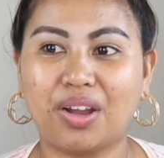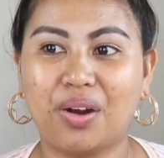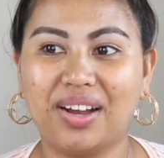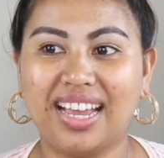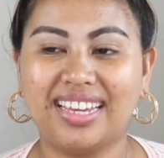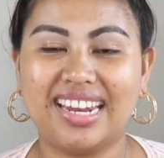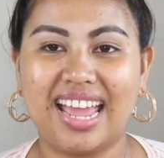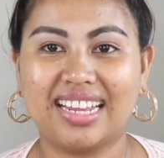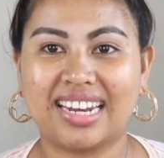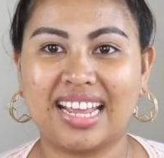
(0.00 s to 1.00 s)
go ahead
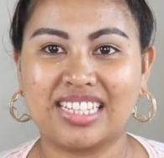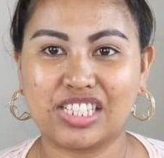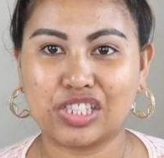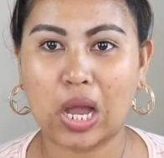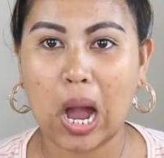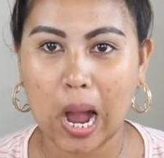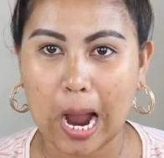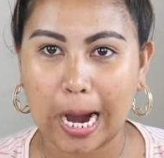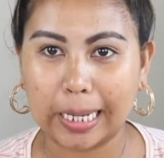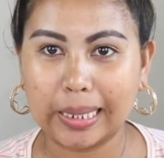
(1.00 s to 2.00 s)
and
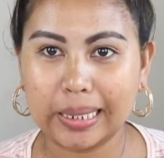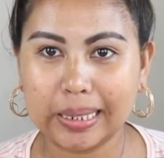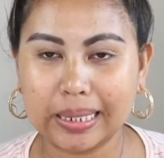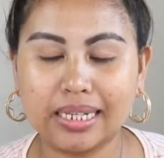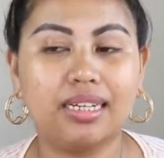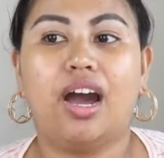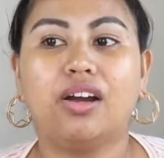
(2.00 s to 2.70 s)
start.